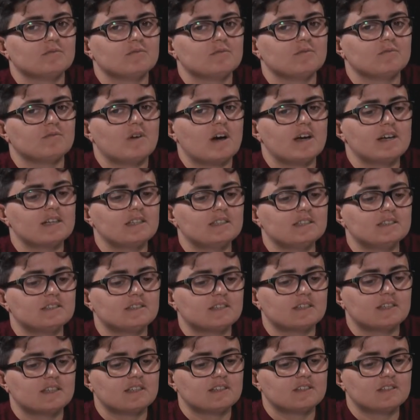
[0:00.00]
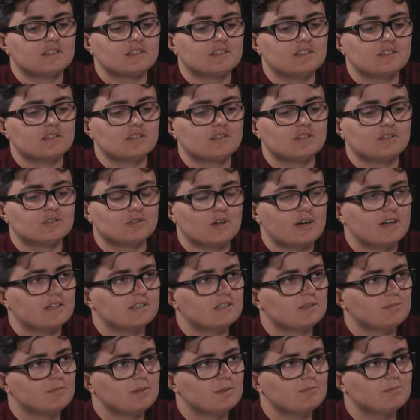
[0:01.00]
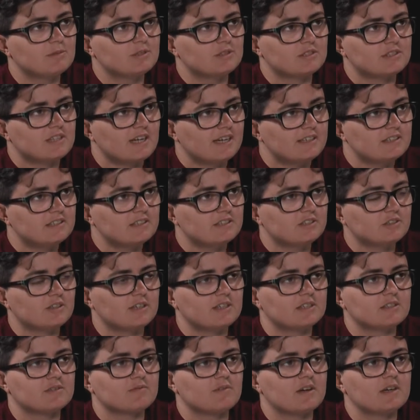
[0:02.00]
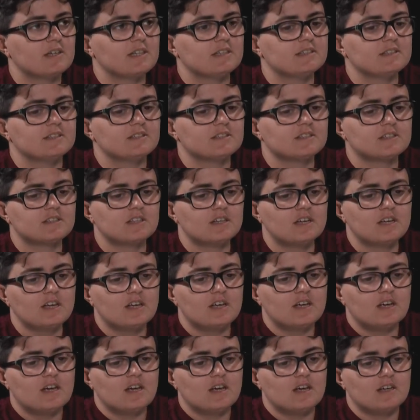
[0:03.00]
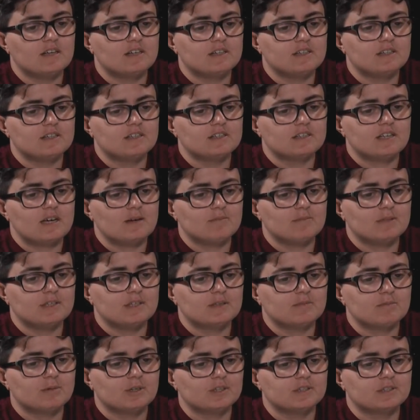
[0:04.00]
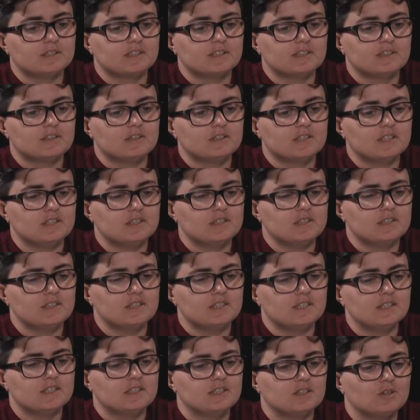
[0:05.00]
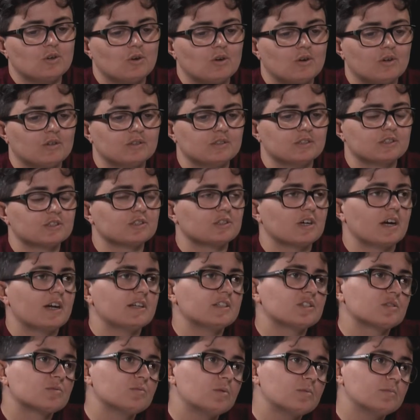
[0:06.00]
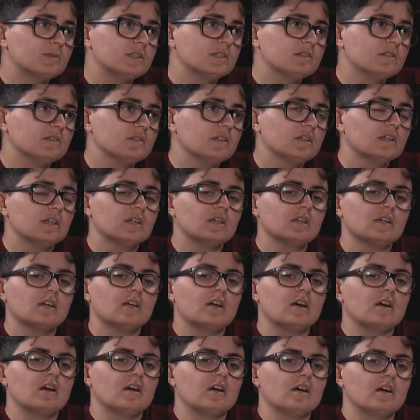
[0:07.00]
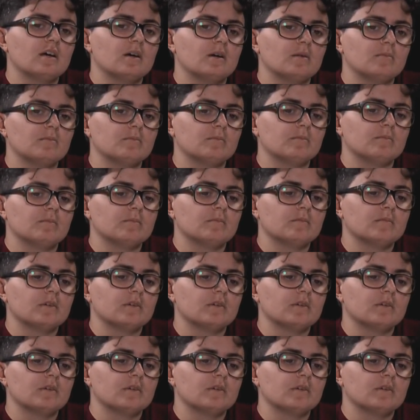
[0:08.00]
violence against trans people, this anti-trans violence, is happening particularly on trans women, and